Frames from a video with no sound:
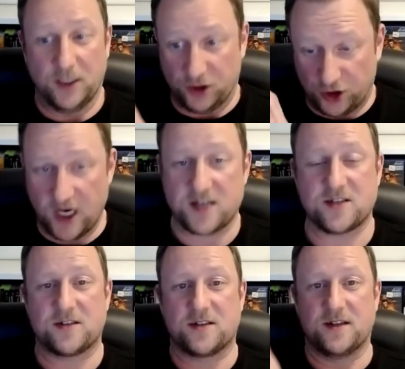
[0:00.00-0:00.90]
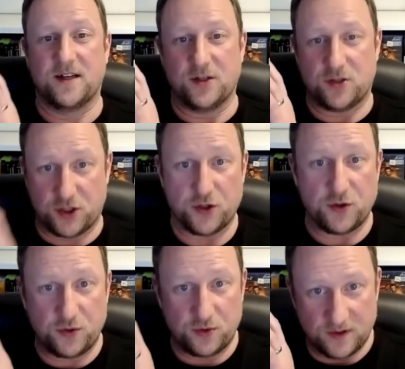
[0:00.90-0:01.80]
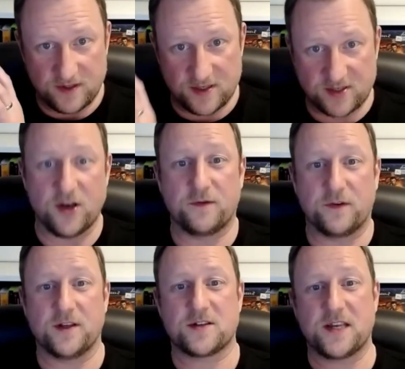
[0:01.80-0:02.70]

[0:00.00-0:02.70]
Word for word: just to serverless